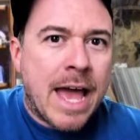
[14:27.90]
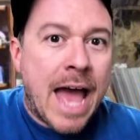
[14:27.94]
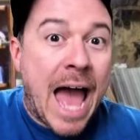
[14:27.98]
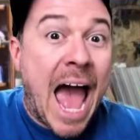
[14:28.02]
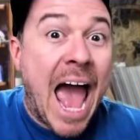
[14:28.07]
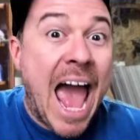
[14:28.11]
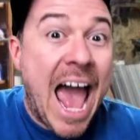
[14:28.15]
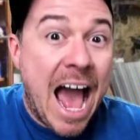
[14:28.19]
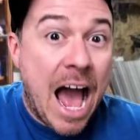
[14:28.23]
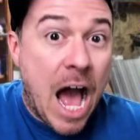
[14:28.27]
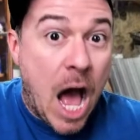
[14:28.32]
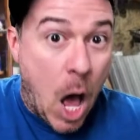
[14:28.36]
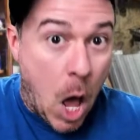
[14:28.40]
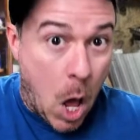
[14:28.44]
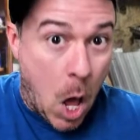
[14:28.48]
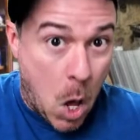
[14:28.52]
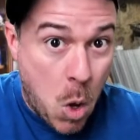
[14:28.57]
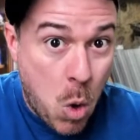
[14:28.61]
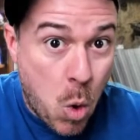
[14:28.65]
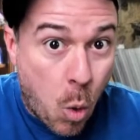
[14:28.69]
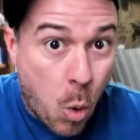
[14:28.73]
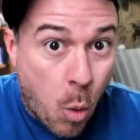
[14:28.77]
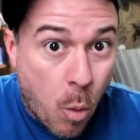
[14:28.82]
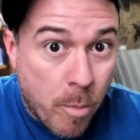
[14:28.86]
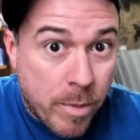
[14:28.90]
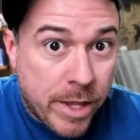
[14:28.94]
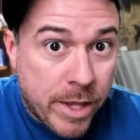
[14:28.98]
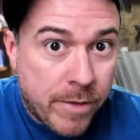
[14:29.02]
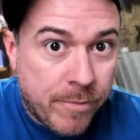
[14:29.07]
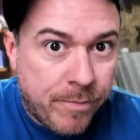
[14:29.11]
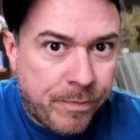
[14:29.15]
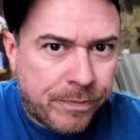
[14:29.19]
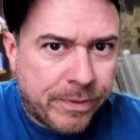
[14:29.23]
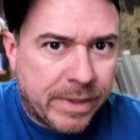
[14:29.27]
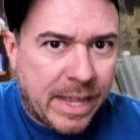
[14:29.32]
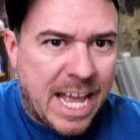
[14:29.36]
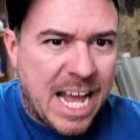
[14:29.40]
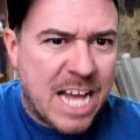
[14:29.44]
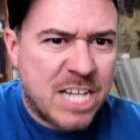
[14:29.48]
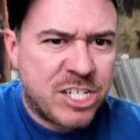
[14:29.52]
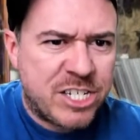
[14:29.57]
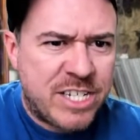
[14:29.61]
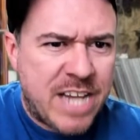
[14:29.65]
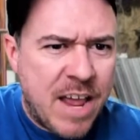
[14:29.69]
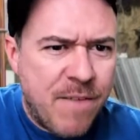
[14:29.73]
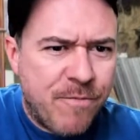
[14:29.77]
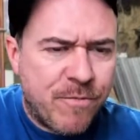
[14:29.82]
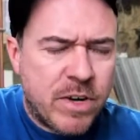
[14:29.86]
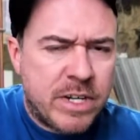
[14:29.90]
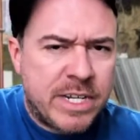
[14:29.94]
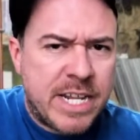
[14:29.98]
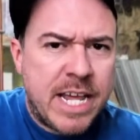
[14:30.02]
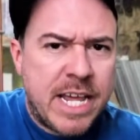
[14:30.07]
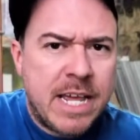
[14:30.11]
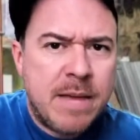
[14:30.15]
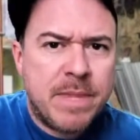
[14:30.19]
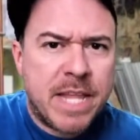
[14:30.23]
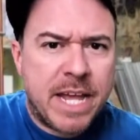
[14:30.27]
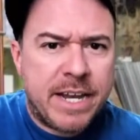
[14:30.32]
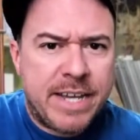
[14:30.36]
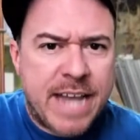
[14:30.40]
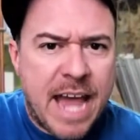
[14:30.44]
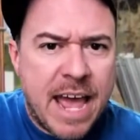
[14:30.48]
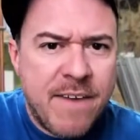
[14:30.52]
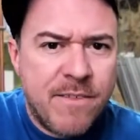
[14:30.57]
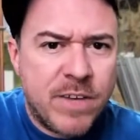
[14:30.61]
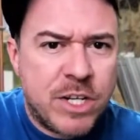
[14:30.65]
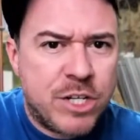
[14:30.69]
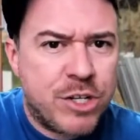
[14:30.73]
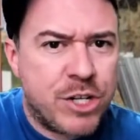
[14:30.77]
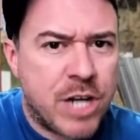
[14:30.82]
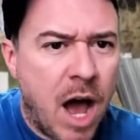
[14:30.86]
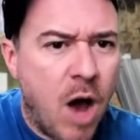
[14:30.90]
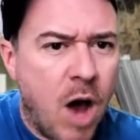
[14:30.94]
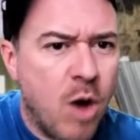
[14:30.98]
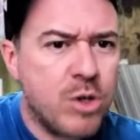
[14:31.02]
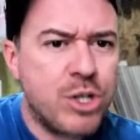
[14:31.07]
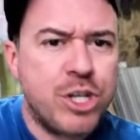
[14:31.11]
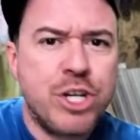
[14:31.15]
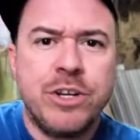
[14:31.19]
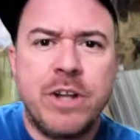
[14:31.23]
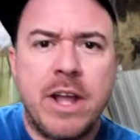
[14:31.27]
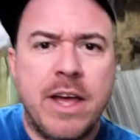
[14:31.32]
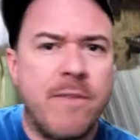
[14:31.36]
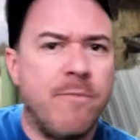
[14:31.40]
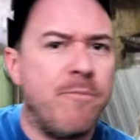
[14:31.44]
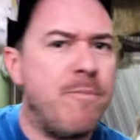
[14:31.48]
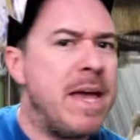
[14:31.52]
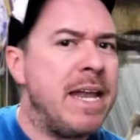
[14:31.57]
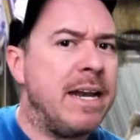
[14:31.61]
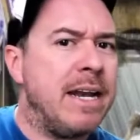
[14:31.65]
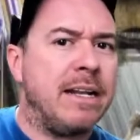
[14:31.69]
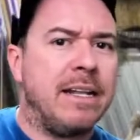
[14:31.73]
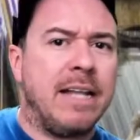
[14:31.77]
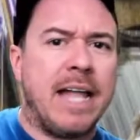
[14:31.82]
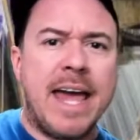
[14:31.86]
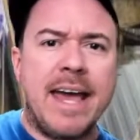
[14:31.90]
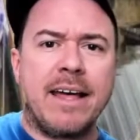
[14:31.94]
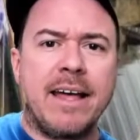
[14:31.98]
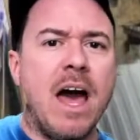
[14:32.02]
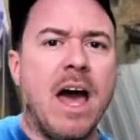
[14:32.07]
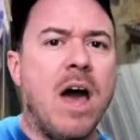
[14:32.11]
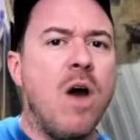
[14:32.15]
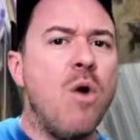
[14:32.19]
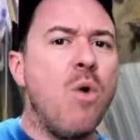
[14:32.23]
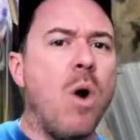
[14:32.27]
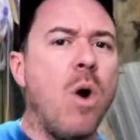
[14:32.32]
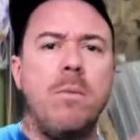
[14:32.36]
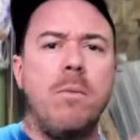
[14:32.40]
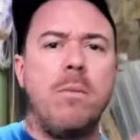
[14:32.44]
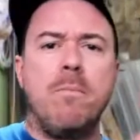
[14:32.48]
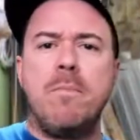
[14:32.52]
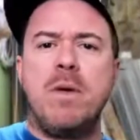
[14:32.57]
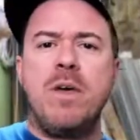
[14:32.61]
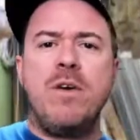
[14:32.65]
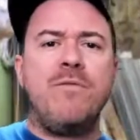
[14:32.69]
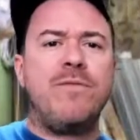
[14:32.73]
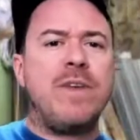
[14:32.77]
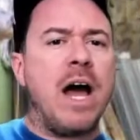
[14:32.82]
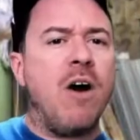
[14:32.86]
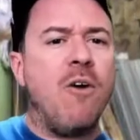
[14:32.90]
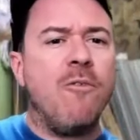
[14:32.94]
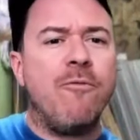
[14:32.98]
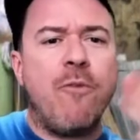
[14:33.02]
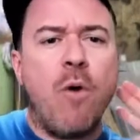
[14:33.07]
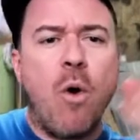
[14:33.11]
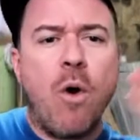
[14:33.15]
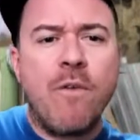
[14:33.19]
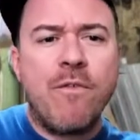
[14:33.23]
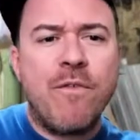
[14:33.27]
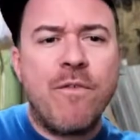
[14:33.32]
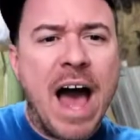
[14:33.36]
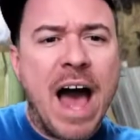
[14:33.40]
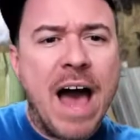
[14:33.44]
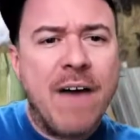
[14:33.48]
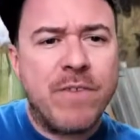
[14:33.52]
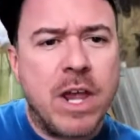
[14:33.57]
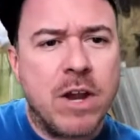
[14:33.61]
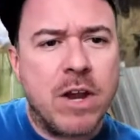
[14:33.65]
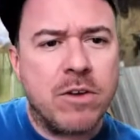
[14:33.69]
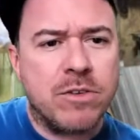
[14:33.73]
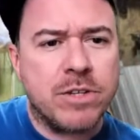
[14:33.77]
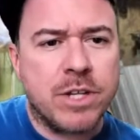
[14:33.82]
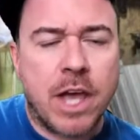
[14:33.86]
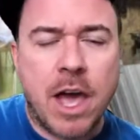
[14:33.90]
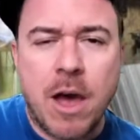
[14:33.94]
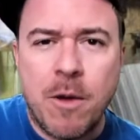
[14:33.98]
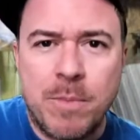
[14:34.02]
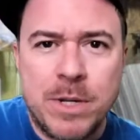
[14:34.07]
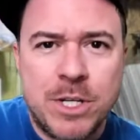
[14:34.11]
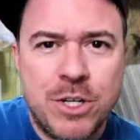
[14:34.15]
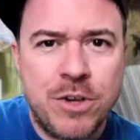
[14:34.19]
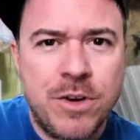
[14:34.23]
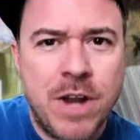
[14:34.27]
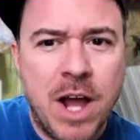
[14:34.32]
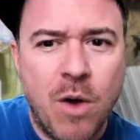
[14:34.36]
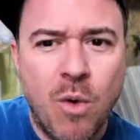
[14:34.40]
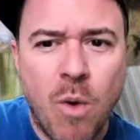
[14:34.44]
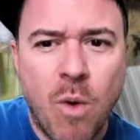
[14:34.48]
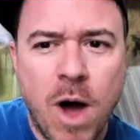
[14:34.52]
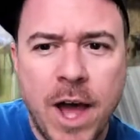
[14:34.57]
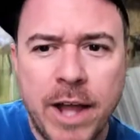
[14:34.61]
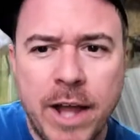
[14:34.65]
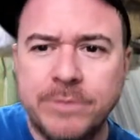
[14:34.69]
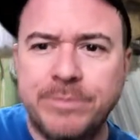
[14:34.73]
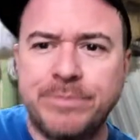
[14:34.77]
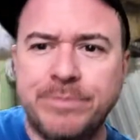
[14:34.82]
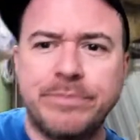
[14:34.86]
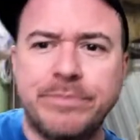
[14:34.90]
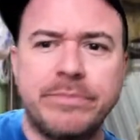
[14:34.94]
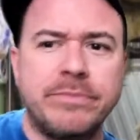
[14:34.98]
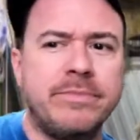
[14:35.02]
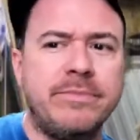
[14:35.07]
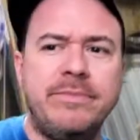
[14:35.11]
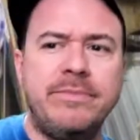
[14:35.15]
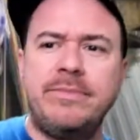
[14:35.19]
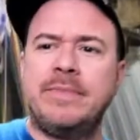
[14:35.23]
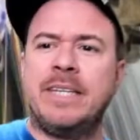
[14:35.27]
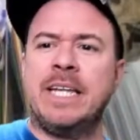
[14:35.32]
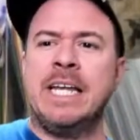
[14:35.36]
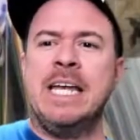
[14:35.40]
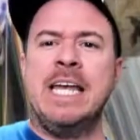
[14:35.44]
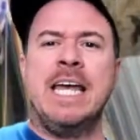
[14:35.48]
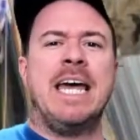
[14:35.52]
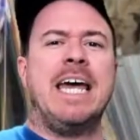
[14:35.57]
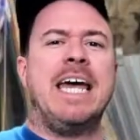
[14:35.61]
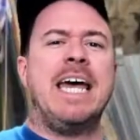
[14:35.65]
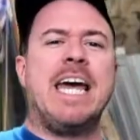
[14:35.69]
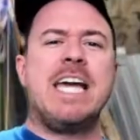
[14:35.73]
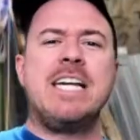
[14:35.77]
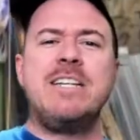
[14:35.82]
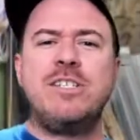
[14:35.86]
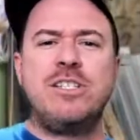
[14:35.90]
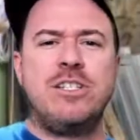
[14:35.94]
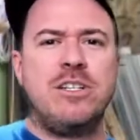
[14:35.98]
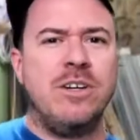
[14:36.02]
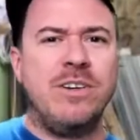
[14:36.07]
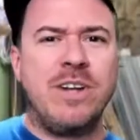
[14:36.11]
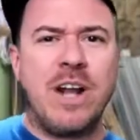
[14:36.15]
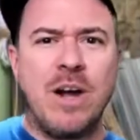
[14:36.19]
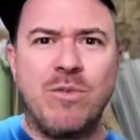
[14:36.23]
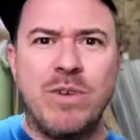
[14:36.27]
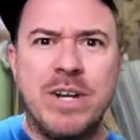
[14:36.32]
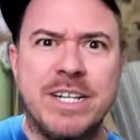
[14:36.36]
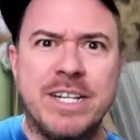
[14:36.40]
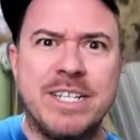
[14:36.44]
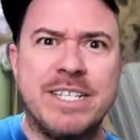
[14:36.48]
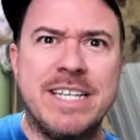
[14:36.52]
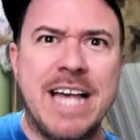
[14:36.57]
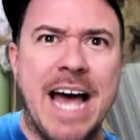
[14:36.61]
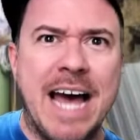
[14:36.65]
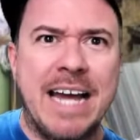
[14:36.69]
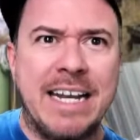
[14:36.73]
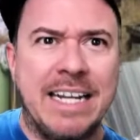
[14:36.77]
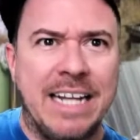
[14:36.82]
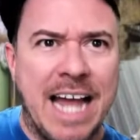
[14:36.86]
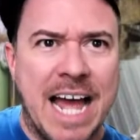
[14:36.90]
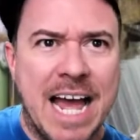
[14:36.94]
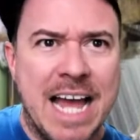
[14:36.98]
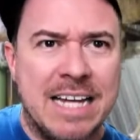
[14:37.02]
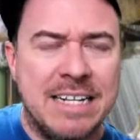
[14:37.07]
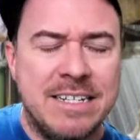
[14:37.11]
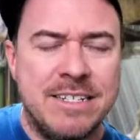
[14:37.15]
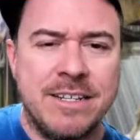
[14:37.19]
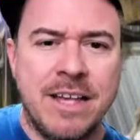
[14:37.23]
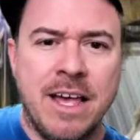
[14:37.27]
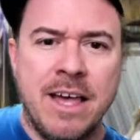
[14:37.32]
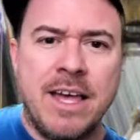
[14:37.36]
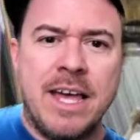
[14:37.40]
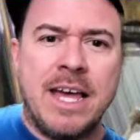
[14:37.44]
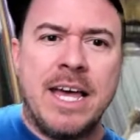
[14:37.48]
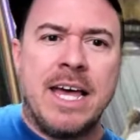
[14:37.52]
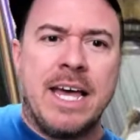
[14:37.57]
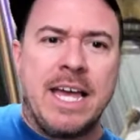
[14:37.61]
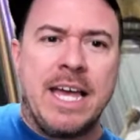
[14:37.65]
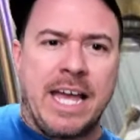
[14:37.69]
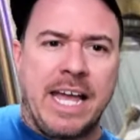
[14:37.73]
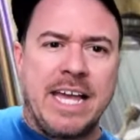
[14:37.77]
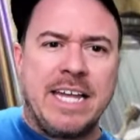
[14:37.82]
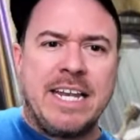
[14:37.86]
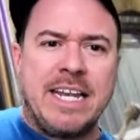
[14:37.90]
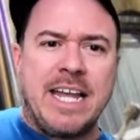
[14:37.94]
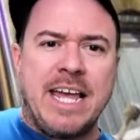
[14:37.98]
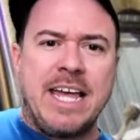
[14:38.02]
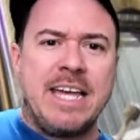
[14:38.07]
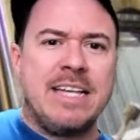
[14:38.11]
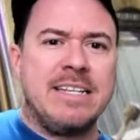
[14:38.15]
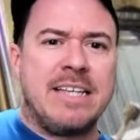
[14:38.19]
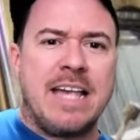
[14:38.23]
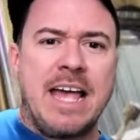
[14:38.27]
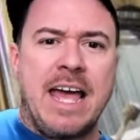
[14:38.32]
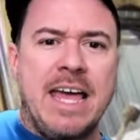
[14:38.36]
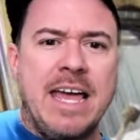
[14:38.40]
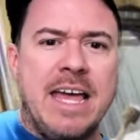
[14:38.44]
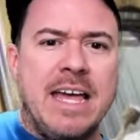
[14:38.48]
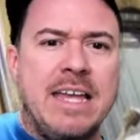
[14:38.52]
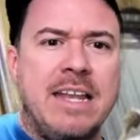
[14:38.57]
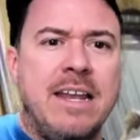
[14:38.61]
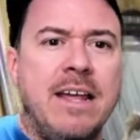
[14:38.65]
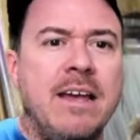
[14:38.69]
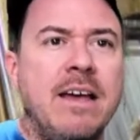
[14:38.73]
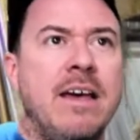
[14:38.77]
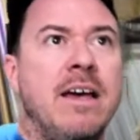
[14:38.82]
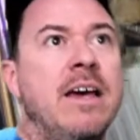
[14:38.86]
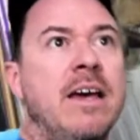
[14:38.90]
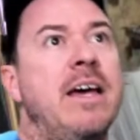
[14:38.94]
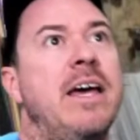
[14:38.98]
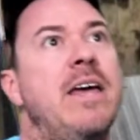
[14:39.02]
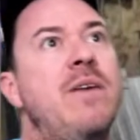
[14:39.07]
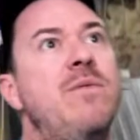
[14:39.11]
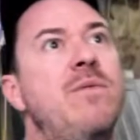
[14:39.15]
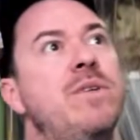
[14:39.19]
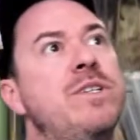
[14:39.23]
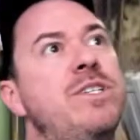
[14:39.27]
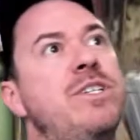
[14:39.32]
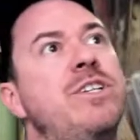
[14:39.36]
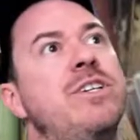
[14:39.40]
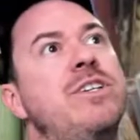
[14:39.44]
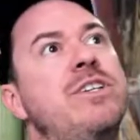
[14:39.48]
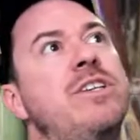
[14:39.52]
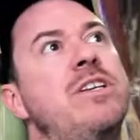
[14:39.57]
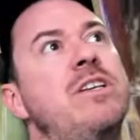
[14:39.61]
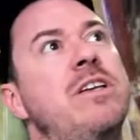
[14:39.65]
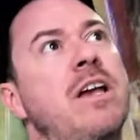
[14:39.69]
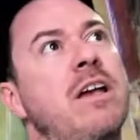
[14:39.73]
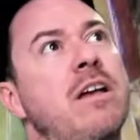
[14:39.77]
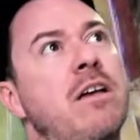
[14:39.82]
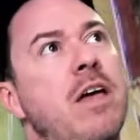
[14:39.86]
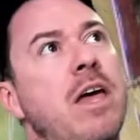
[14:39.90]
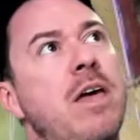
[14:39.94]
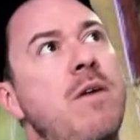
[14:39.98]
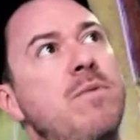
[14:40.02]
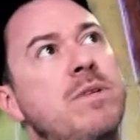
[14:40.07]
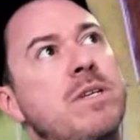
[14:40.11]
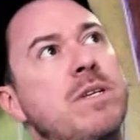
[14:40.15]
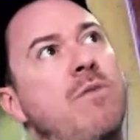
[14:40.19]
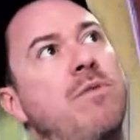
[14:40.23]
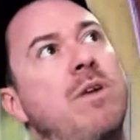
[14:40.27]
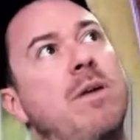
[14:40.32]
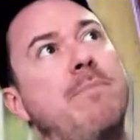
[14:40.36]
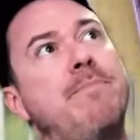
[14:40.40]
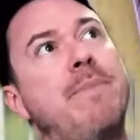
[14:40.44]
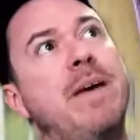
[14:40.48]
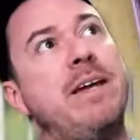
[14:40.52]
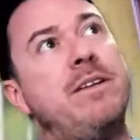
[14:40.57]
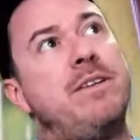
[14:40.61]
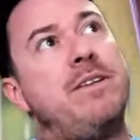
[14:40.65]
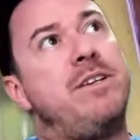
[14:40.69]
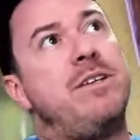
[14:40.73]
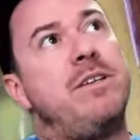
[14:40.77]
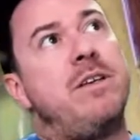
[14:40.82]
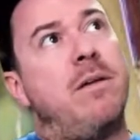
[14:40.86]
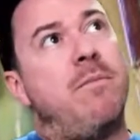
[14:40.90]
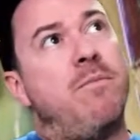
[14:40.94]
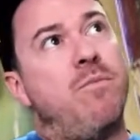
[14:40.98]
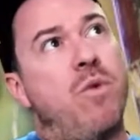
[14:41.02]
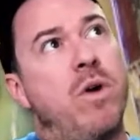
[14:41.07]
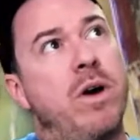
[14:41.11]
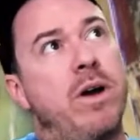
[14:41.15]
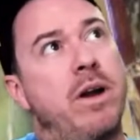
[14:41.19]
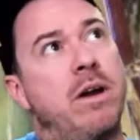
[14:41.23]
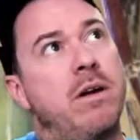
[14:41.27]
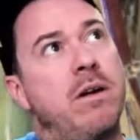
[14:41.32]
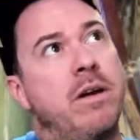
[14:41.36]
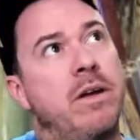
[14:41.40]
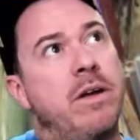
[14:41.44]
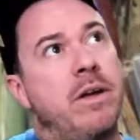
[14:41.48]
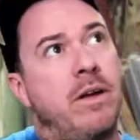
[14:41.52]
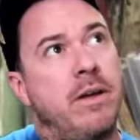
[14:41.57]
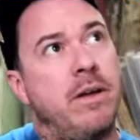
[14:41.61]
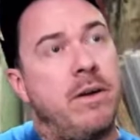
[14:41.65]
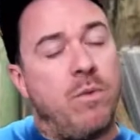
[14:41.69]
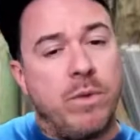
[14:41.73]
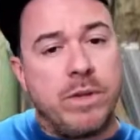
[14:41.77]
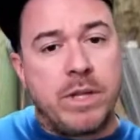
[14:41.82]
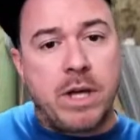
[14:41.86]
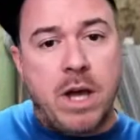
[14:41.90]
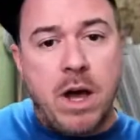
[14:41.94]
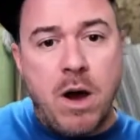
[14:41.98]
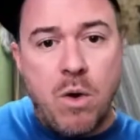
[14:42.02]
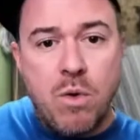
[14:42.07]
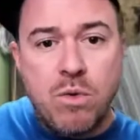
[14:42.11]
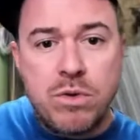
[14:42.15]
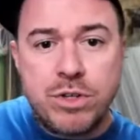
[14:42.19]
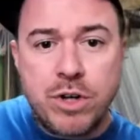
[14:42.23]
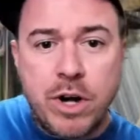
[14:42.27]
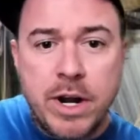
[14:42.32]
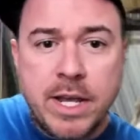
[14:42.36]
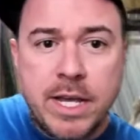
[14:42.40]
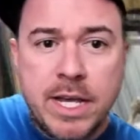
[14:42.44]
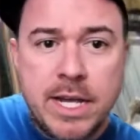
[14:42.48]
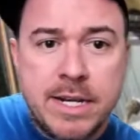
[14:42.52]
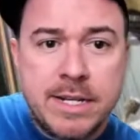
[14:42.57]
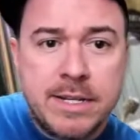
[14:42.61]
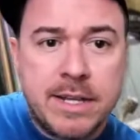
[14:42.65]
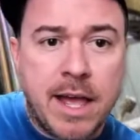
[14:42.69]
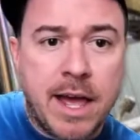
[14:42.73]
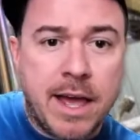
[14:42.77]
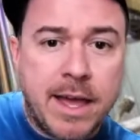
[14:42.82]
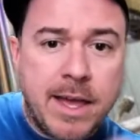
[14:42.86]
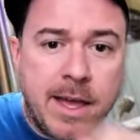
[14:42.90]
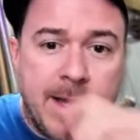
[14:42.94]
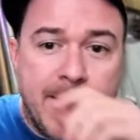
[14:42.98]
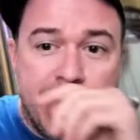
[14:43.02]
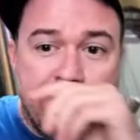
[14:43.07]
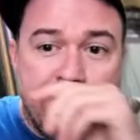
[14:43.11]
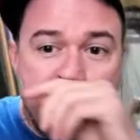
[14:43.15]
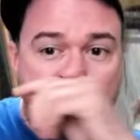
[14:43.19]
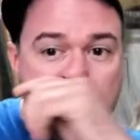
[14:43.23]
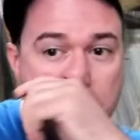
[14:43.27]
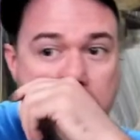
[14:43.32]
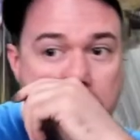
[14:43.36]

at home. A Stanford team that David Shaw should have been let go or moved on 4 or 5 years ago. But you know what? He stood on the sidelines. In his head, he was on the beach somewhere with a cold drink in his hand,